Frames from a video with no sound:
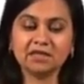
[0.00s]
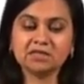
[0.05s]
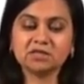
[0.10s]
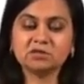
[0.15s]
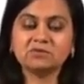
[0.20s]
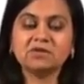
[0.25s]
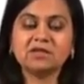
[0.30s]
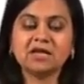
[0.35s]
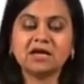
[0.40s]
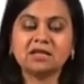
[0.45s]

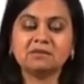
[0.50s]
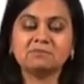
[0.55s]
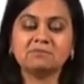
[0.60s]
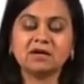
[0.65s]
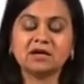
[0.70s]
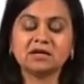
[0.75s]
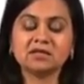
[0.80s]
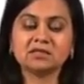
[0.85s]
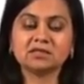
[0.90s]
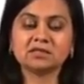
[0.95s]
This will
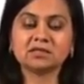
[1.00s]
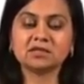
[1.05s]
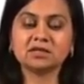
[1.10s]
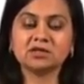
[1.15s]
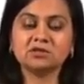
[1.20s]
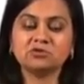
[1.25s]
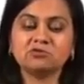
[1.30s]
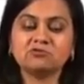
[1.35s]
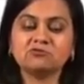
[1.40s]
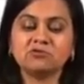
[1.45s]
help us
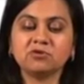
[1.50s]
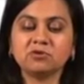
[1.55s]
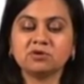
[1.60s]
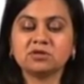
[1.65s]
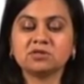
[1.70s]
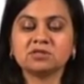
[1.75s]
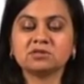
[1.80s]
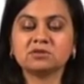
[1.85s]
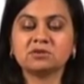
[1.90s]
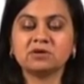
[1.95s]
to
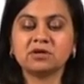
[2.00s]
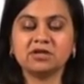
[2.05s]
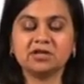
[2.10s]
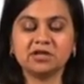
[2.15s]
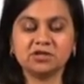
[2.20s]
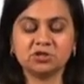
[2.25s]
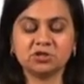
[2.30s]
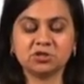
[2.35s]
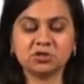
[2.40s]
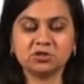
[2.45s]
focus our
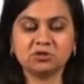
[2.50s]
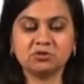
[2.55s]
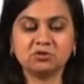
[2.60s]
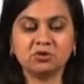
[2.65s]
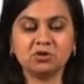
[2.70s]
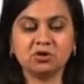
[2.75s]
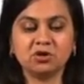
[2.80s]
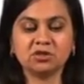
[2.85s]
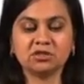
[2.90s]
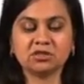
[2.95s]

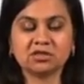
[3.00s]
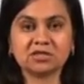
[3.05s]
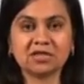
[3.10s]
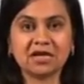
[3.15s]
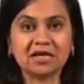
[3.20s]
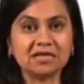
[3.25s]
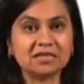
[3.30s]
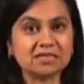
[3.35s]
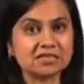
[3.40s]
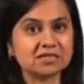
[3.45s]
attention on
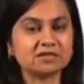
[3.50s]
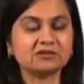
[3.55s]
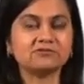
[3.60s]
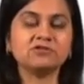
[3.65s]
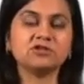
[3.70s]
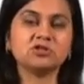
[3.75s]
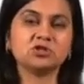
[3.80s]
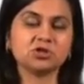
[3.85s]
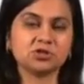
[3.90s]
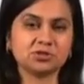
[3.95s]

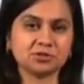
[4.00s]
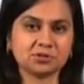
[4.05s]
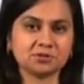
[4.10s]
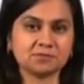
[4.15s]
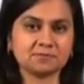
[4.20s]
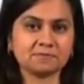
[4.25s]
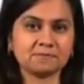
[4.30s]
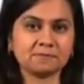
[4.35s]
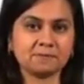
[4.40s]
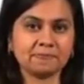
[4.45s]
stylistic
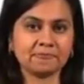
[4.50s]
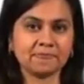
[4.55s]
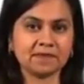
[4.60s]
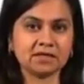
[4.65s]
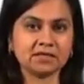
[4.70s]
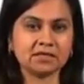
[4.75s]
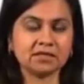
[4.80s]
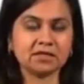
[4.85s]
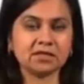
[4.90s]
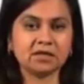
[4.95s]
features.
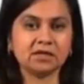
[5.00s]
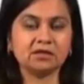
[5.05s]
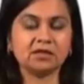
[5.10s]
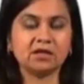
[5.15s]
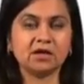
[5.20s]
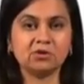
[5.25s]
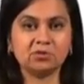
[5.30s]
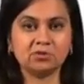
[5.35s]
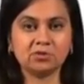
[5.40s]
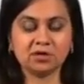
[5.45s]

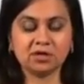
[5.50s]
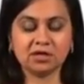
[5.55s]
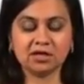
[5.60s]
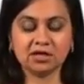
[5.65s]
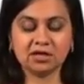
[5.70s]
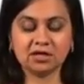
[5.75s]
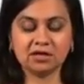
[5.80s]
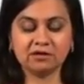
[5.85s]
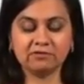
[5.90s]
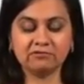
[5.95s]
Now,
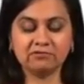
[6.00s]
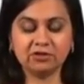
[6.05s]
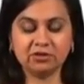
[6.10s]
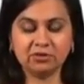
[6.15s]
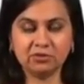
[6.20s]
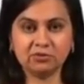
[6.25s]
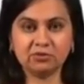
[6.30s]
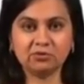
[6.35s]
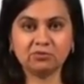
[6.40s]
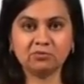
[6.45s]

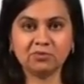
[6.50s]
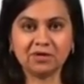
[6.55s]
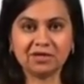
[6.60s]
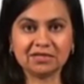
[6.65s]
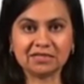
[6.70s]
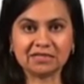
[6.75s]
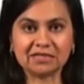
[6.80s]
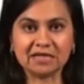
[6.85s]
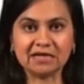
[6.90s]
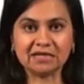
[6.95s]
we know
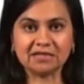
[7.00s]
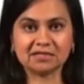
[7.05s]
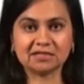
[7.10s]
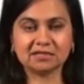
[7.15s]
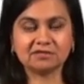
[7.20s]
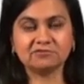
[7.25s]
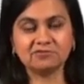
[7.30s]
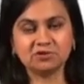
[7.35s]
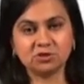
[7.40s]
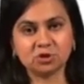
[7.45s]
what
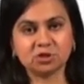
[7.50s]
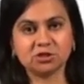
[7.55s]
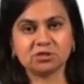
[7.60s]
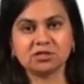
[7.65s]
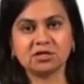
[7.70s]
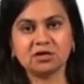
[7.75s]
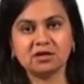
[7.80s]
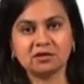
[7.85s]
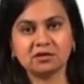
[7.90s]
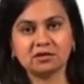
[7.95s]
stylistic
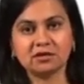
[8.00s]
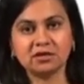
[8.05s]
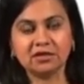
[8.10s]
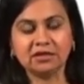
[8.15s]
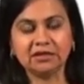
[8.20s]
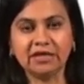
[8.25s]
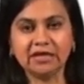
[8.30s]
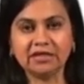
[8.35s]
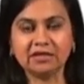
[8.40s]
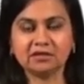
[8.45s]
features are,
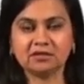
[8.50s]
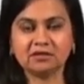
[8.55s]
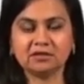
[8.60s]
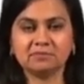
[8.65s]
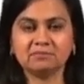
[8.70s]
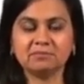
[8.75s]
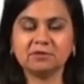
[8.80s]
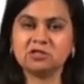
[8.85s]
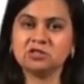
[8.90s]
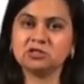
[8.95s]
like
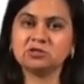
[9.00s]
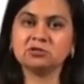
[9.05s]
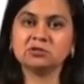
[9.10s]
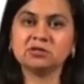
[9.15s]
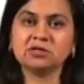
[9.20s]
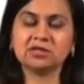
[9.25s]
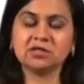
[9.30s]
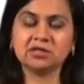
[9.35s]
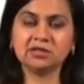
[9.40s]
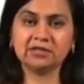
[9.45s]

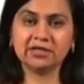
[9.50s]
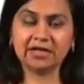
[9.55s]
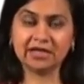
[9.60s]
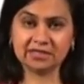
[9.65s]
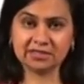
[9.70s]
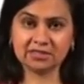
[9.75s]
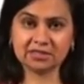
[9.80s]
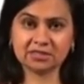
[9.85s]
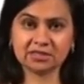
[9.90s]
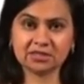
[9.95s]
particular
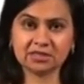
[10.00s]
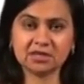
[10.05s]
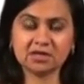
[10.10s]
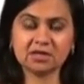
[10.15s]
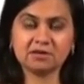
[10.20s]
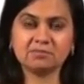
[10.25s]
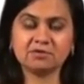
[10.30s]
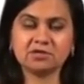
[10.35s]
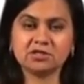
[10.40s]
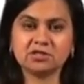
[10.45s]
tense,
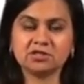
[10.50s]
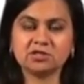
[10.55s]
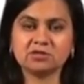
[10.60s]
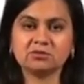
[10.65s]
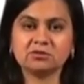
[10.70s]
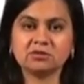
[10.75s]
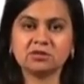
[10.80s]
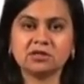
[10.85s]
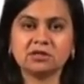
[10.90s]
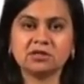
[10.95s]

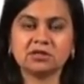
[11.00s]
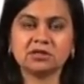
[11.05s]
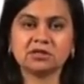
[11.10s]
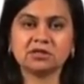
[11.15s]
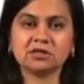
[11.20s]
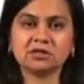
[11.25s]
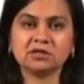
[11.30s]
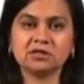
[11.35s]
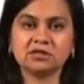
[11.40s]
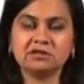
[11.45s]

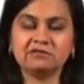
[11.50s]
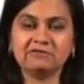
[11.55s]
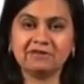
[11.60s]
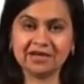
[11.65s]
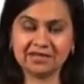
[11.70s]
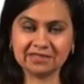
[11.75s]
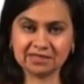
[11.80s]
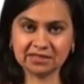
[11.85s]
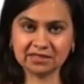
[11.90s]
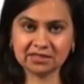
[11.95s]
particular
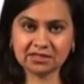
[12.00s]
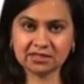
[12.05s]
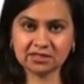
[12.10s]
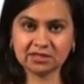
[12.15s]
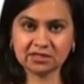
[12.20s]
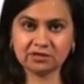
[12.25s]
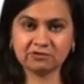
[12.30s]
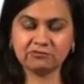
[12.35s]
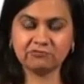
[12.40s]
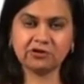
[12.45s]

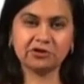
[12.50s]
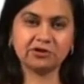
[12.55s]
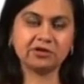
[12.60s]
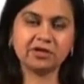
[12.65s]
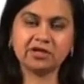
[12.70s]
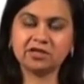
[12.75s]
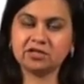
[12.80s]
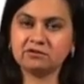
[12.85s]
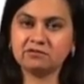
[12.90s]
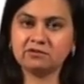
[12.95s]
devices,
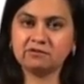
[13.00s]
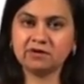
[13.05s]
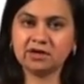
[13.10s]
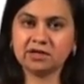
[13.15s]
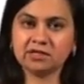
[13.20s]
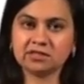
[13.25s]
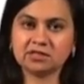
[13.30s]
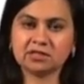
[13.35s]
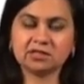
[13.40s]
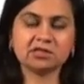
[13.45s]
figurative
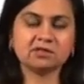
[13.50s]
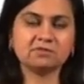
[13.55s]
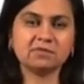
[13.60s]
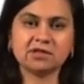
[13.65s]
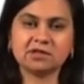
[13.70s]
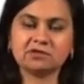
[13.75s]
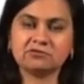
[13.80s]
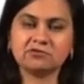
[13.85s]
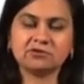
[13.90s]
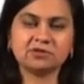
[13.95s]
devices,
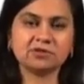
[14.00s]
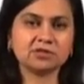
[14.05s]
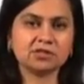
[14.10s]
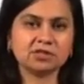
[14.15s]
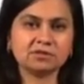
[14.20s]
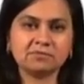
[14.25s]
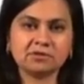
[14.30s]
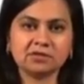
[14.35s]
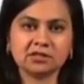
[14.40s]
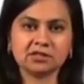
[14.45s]

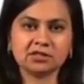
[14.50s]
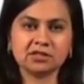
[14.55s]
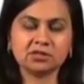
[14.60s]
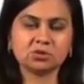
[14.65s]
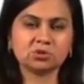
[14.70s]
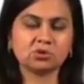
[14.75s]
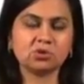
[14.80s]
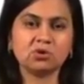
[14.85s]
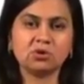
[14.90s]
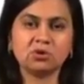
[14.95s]
metaphors,
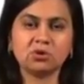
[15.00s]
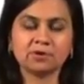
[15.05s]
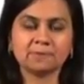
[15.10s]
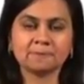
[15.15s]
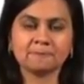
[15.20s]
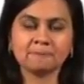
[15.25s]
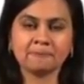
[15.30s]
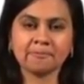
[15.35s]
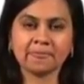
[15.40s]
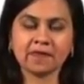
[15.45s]
similes,
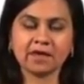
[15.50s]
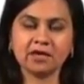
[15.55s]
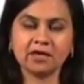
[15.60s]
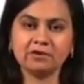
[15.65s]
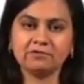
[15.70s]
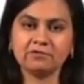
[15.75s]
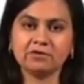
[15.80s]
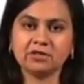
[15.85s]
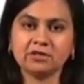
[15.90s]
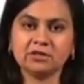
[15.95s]
or
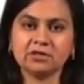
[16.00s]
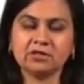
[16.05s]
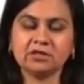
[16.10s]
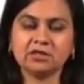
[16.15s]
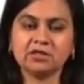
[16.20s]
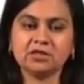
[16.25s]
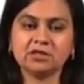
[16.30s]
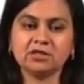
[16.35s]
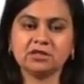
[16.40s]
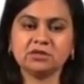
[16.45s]
even
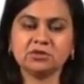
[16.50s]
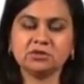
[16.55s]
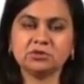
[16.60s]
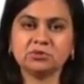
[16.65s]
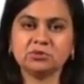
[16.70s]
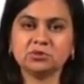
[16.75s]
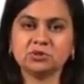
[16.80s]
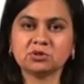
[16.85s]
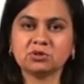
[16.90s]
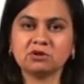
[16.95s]
the
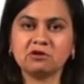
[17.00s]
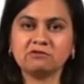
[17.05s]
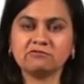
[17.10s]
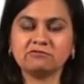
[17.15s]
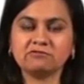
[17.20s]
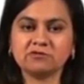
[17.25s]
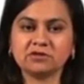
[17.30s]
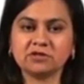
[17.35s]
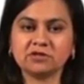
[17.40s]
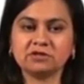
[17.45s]
use
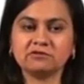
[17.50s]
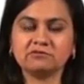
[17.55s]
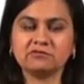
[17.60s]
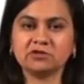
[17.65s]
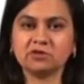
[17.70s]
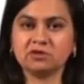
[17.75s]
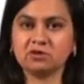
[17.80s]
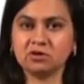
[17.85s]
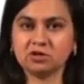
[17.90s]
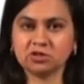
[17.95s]
of
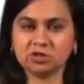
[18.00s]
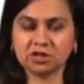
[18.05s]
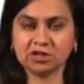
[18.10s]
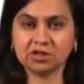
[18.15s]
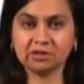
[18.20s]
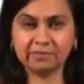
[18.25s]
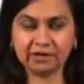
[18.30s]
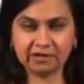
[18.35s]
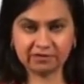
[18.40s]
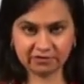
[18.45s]

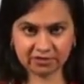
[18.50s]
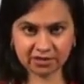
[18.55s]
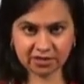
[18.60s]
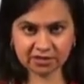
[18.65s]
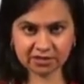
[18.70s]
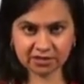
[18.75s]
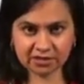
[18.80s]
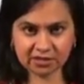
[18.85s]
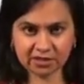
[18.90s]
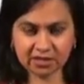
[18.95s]
phonological
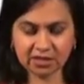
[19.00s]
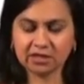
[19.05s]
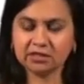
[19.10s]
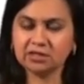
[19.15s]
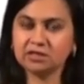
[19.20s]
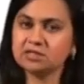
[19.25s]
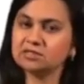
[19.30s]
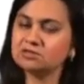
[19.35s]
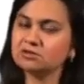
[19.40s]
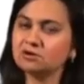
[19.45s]
patternings.
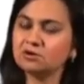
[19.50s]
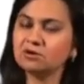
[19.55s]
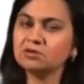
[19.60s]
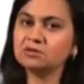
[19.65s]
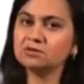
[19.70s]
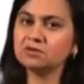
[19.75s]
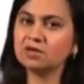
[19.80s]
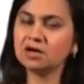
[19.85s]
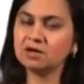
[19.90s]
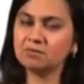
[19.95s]
These
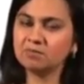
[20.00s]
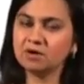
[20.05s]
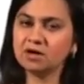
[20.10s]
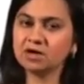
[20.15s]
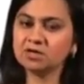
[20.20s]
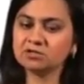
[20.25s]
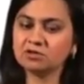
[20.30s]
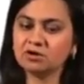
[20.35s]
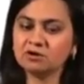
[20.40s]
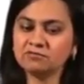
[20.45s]
all are
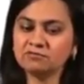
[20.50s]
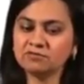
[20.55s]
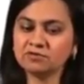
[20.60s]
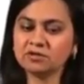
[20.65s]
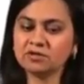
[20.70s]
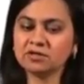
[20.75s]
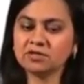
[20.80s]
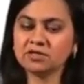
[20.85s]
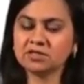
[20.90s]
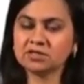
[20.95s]
part of
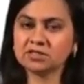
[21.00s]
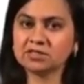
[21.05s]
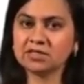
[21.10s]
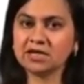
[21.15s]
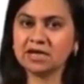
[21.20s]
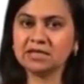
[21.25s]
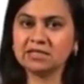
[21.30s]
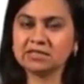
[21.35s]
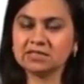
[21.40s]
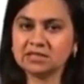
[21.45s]

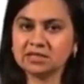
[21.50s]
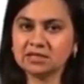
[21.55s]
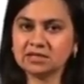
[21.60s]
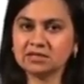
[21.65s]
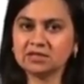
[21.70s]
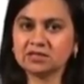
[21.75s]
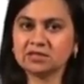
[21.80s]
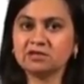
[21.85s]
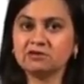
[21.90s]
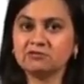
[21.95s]

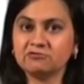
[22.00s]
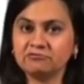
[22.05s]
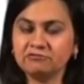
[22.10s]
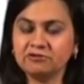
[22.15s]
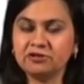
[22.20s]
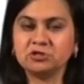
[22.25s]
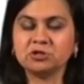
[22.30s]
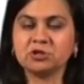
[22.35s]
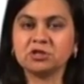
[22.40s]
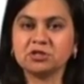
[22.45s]
stylistic
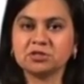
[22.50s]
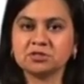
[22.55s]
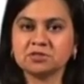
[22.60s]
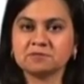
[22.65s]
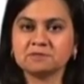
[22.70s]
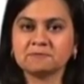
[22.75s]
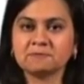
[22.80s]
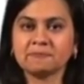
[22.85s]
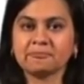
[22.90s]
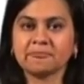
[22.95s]

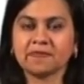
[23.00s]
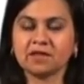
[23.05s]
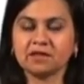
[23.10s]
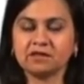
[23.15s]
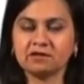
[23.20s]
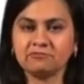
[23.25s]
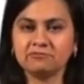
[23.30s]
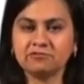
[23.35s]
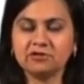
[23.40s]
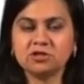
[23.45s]
features.
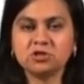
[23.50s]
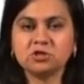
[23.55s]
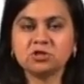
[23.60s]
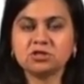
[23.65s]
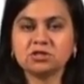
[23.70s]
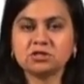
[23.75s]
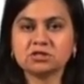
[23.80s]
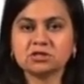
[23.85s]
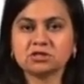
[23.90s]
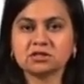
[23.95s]
The
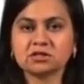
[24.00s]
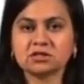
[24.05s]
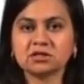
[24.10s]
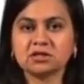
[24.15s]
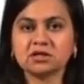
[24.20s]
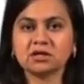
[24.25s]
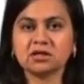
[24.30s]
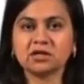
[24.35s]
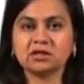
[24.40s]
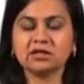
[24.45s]
features
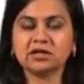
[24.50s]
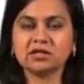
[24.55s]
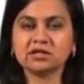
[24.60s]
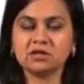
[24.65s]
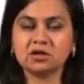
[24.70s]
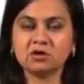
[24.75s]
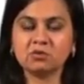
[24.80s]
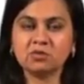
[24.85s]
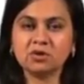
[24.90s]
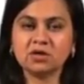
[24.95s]

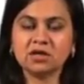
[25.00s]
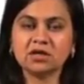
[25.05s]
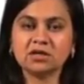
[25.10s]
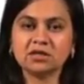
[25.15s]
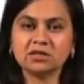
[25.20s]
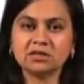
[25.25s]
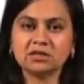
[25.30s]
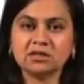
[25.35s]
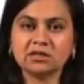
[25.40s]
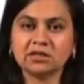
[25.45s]
that
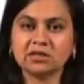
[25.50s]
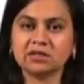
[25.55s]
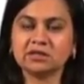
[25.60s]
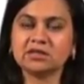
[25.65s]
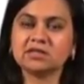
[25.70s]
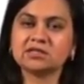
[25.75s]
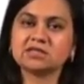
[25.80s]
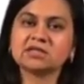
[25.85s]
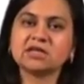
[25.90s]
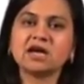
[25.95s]
govern
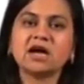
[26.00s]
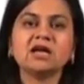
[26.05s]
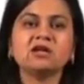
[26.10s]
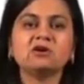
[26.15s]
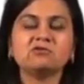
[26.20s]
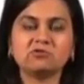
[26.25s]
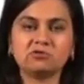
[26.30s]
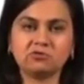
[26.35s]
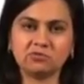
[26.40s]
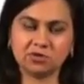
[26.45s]
the
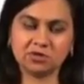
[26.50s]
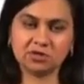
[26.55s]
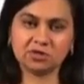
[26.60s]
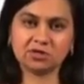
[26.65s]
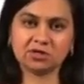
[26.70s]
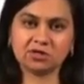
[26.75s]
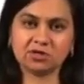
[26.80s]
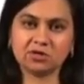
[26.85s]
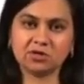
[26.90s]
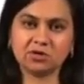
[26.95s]
style of a
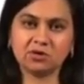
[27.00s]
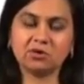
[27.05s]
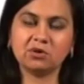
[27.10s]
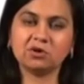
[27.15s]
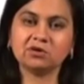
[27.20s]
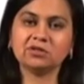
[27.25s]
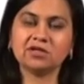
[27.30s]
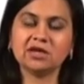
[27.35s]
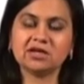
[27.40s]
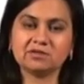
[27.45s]
work
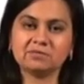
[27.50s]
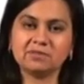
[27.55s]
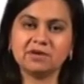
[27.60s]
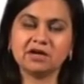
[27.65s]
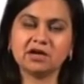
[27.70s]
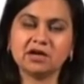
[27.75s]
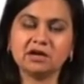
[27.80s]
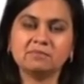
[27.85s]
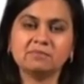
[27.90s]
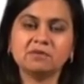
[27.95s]
or that
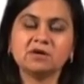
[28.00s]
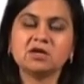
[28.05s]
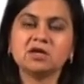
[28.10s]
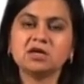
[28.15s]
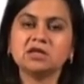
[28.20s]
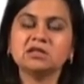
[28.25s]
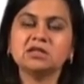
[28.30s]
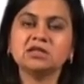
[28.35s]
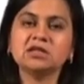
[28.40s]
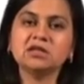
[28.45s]
make up
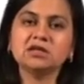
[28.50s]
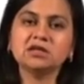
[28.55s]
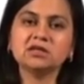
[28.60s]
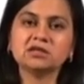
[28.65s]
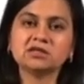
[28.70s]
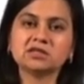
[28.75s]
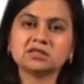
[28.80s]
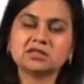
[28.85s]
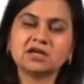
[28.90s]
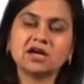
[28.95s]
the
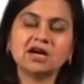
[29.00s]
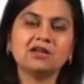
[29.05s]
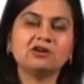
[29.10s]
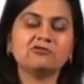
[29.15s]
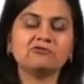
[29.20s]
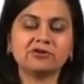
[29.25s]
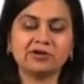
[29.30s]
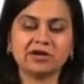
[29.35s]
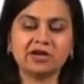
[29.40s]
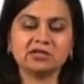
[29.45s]

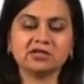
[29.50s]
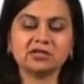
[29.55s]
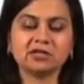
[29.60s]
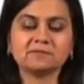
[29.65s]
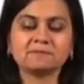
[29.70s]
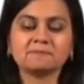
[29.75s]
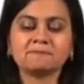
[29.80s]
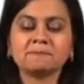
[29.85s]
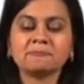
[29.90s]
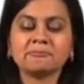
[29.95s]
style of a
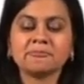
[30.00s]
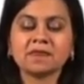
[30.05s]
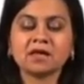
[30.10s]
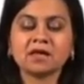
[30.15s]
writing.